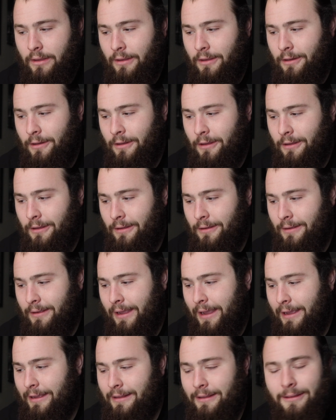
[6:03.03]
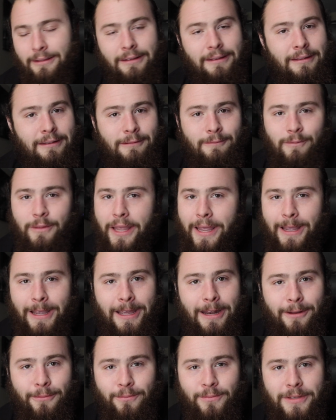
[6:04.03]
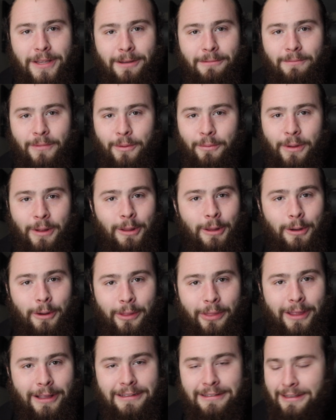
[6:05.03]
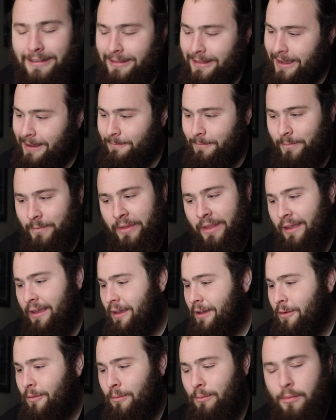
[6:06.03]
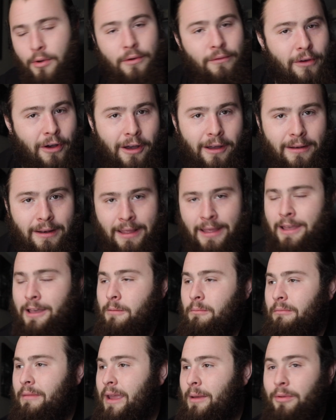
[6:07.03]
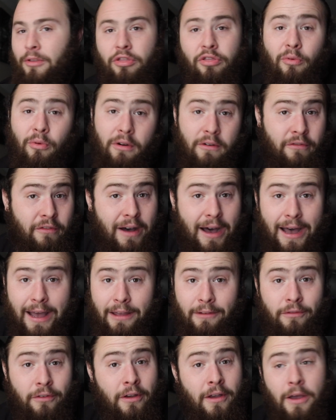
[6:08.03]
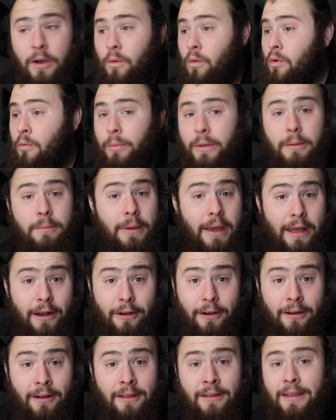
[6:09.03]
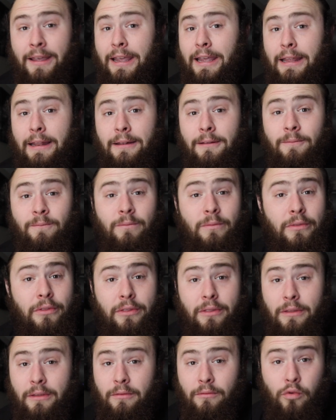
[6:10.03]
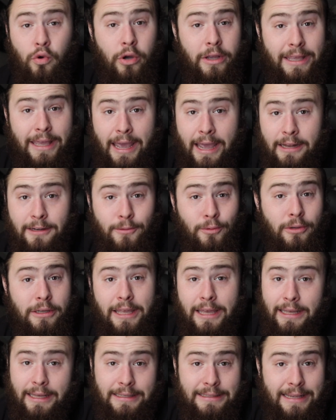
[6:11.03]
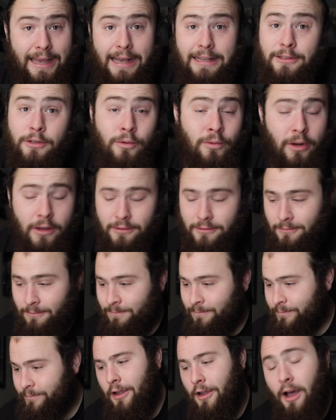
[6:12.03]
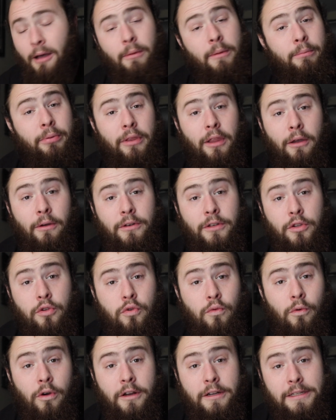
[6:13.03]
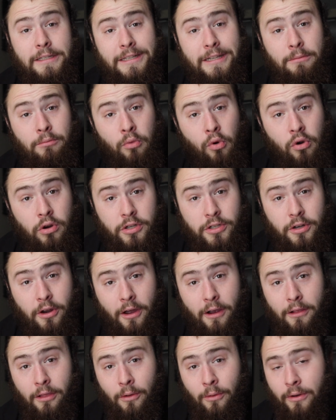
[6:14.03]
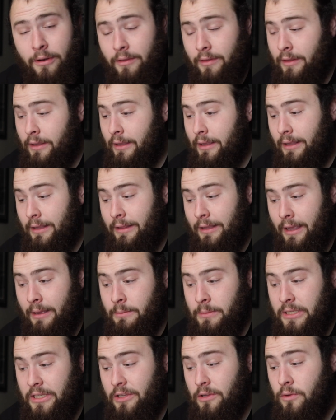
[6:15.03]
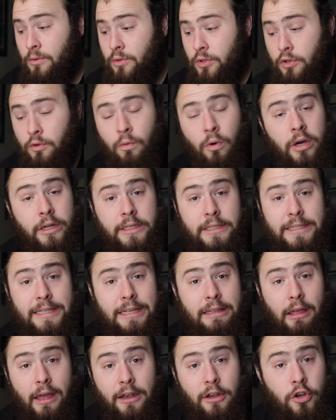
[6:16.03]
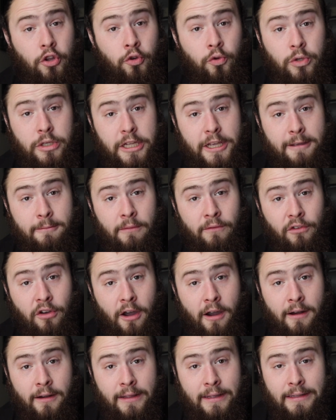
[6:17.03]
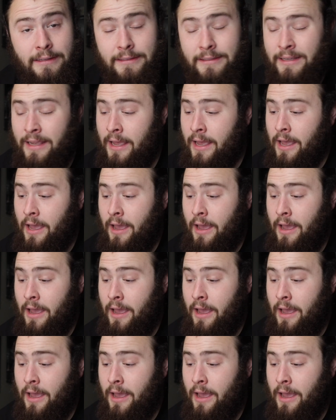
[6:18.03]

You can't, can't get upset about little things like that. Move on. Maybe Thor five will be better, and Roy Kent will kick his ass. Who knows? Comment below, do you want to see more Star-Lord in the, in the M C U? Do you want to see that new team of Guardians?